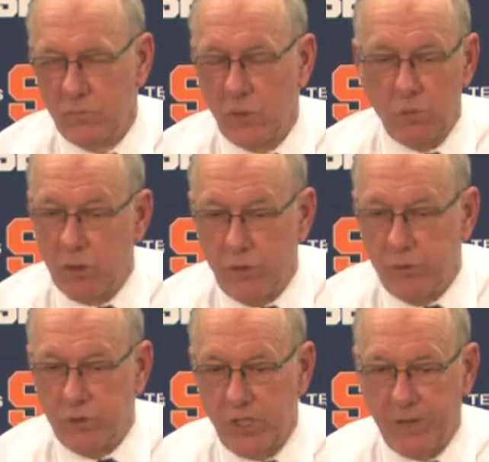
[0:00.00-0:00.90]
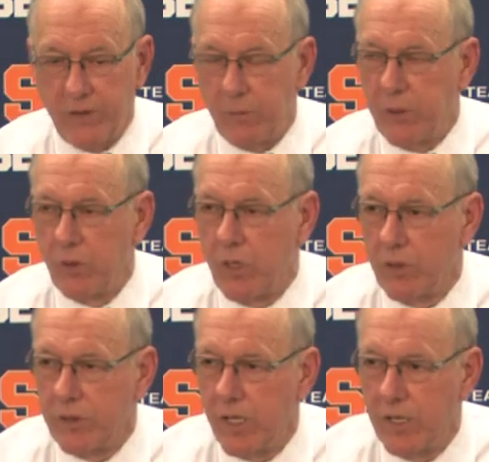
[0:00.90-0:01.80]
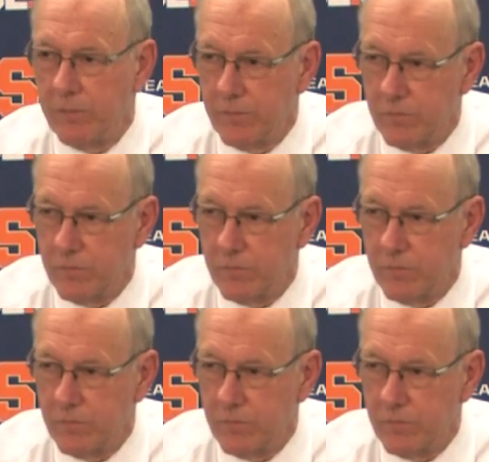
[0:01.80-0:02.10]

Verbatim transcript: Well, we're going to do the same thing we do all the time.